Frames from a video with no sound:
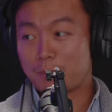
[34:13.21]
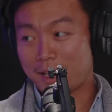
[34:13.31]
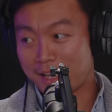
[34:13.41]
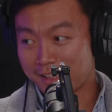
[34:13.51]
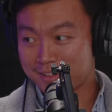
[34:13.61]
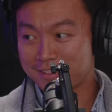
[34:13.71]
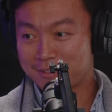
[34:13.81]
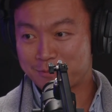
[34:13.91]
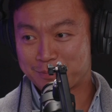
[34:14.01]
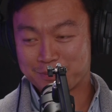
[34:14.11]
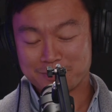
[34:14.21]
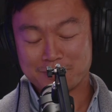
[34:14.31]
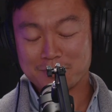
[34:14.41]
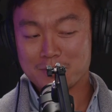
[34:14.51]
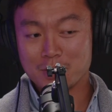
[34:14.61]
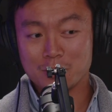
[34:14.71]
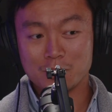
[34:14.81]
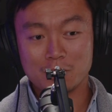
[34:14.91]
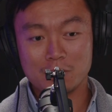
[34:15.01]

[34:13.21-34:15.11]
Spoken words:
back. So